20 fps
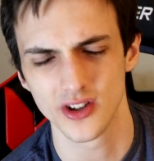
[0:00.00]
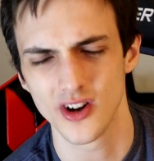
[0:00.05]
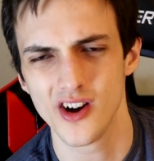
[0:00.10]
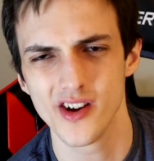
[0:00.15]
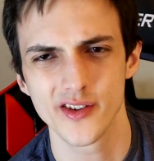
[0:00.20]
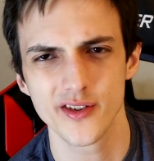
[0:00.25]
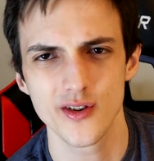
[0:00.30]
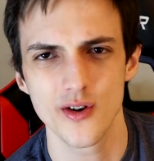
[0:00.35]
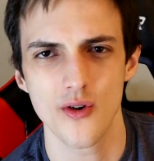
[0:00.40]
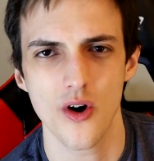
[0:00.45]
And
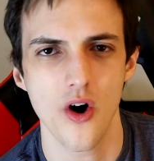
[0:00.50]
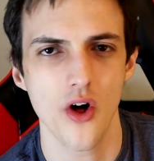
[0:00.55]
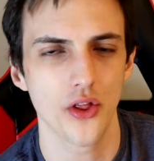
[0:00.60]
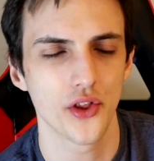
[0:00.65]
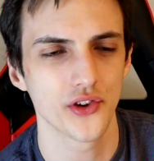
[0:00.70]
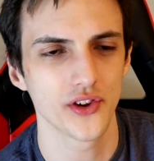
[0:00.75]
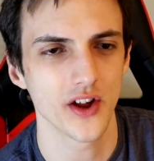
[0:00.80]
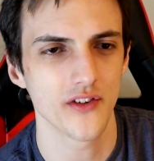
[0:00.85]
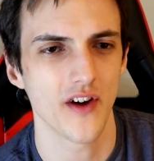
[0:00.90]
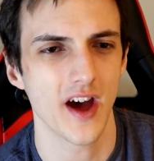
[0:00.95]
also, all
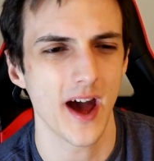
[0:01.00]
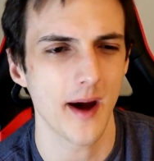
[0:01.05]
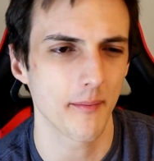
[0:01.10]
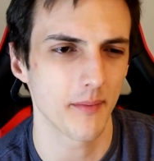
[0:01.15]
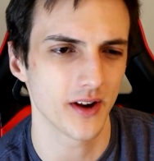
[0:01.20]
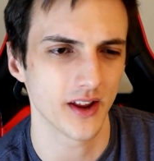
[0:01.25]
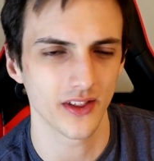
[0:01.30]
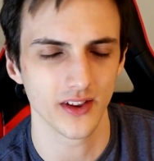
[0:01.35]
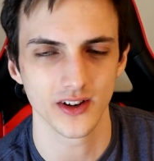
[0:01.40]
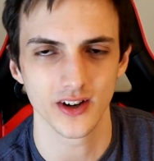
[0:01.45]
the stuff
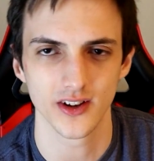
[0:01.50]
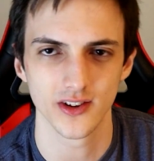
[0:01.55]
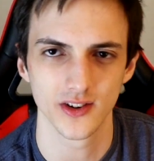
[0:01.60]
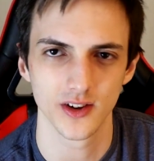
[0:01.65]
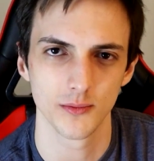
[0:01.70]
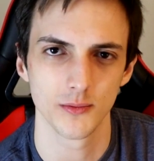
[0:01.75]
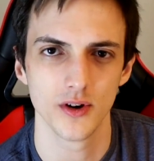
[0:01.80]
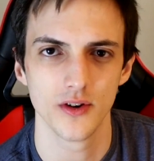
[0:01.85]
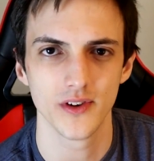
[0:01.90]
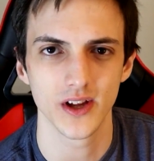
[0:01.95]
happening in the
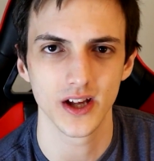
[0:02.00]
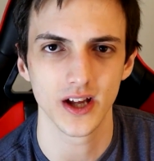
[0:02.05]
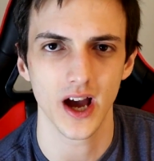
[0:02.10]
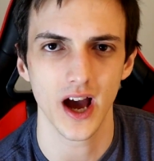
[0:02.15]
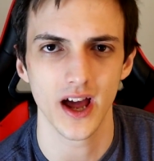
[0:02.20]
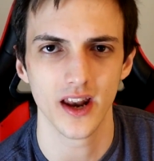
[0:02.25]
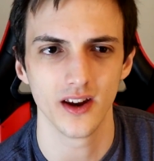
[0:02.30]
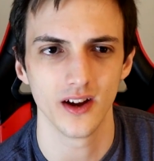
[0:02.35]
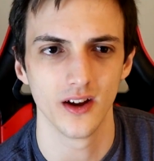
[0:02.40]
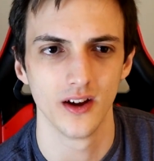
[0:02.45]
Justice League movie
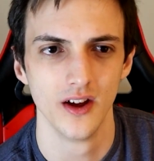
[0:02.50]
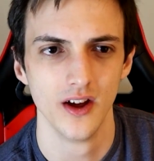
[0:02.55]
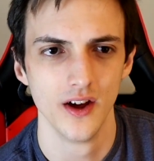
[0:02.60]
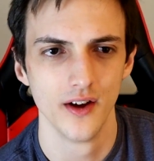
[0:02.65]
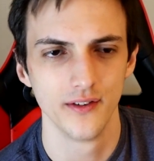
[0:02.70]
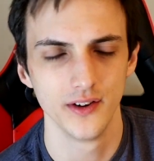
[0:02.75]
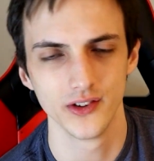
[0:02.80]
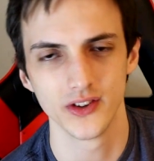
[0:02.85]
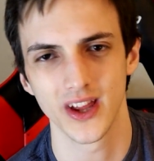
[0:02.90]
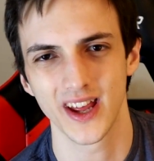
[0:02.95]
kind of
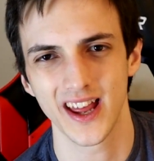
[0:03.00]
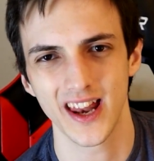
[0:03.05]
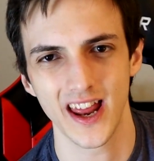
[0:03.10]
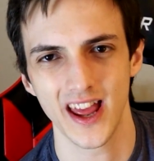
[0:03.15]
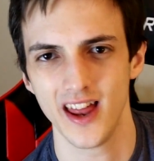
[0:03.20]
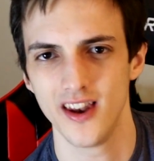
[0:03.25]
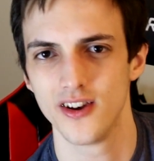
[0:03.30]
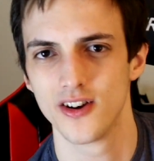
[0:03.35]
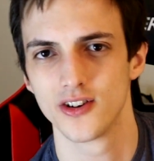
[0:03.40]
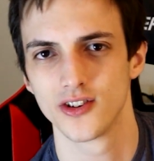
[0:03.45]
feels like it
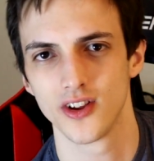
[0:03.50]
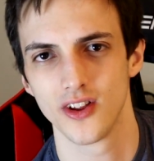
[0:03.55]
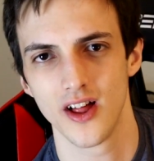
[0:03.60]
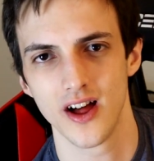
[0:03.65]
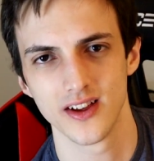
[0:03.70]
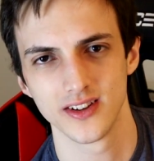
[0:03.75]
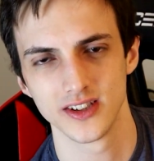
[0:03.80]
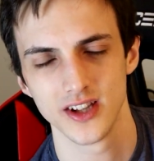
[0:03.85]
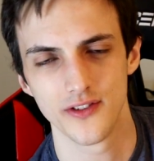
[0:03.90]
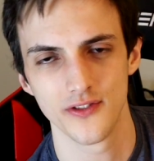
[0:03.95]
hinders a
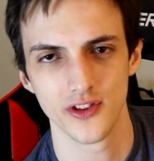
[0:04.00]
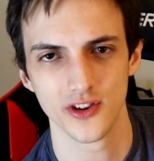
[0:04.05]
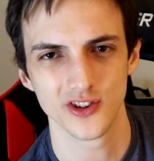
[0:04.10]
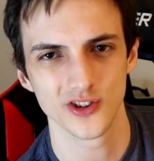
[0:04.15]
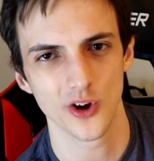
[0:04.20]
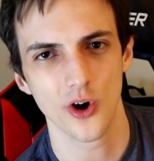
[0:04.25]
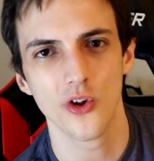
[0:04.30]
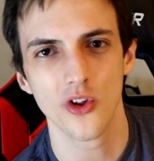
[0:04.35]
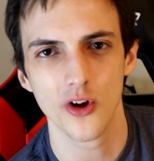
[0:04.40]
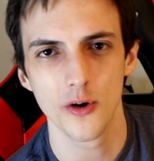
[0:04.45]
lot of stuff in the
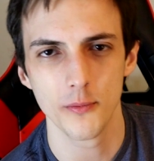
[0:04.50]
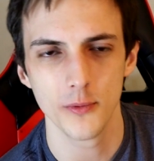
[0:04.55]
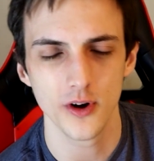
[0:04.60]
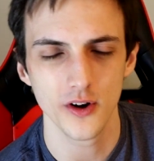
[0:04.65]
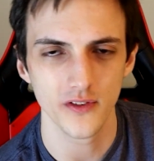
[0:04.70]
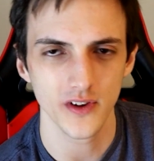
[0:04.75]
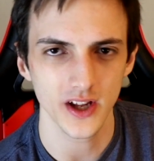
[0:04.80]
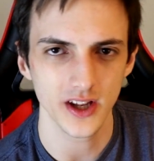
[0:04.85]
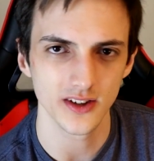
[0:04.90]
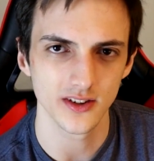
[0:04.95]
solo
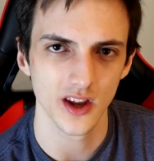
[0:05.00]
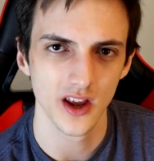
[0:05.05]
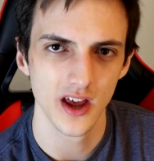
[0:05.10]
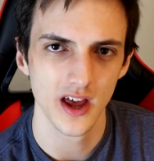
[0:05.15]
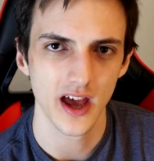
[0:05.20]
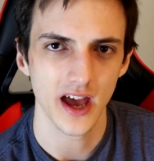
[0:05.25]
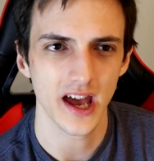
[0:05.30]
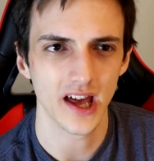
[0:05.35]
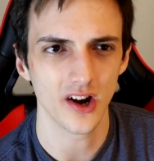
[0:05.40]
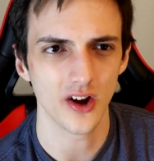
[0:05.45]
movies,
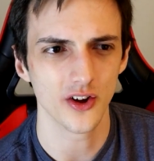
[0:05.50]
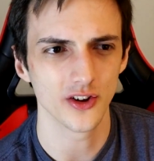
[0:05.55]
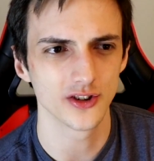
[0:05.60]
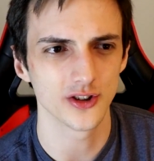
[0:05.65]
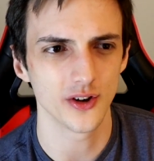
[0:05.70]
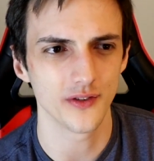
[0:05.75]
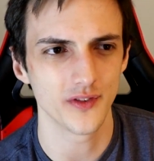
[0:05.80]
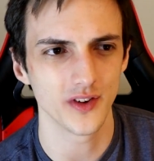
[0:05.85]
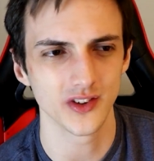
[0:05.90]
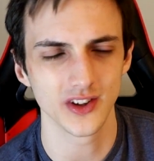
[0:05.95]
and
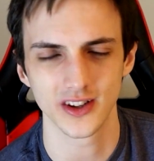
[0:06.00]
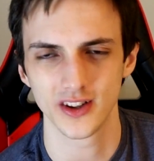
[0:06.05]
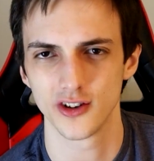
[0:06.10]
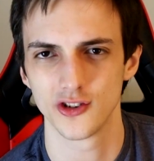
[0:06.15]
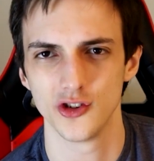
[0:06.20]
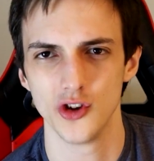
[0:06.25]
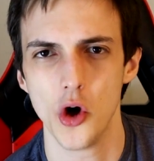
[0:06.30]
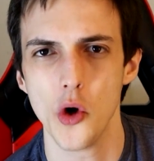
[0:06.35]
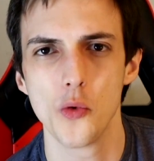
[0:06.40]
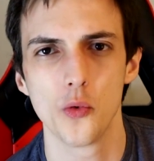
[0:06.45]
also it feels like
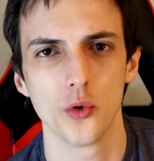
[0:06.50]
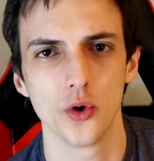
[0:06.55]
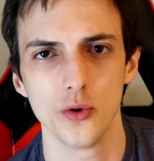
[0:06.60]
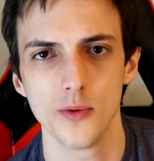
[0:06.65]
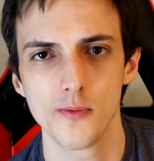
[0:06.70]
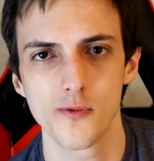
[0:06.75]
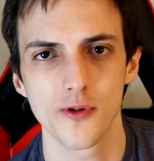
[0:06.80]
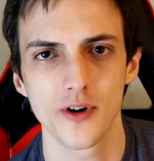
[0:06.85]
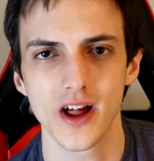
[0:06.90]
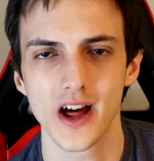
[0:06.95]
there's no
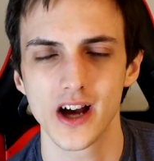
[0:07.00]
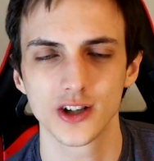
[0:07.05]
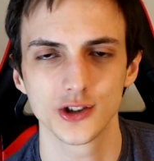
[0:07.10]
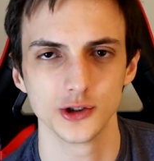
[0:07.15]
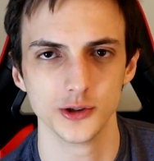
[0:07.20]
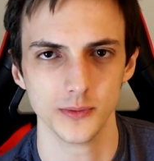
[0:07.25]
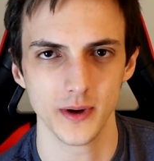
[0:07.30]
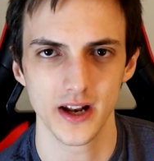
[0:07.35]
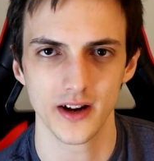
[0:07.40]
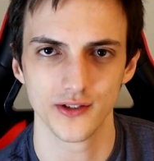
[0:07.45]
room for an
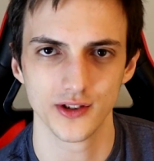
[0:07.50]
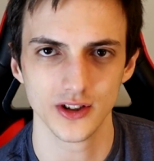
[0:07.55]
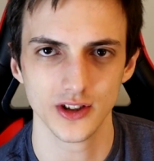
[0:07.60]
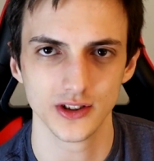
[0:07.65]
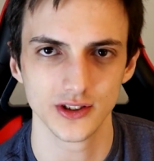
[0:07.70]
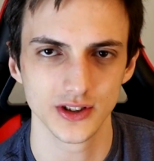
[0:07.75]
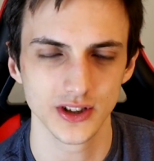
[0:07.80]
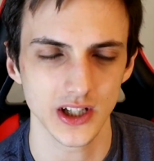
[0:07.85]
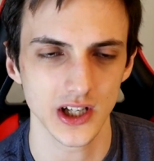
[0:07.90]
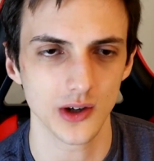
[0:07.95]
actual Man of
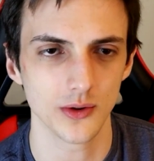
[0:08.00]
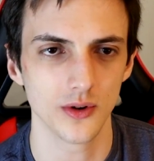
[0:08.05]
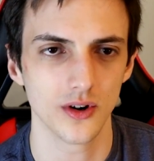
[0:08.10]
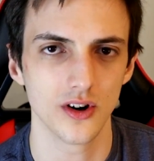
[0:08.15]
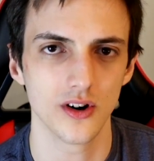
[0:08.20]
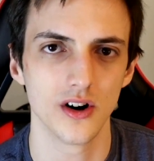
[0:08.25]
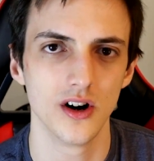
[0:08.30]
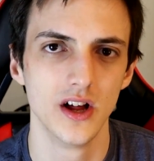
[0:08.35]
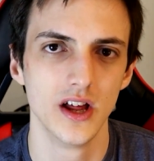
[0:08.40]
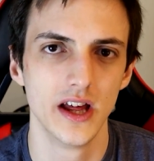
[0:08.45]
Steel
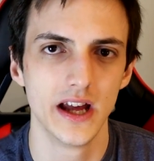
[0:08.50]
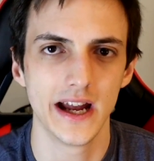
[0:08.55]
sequel.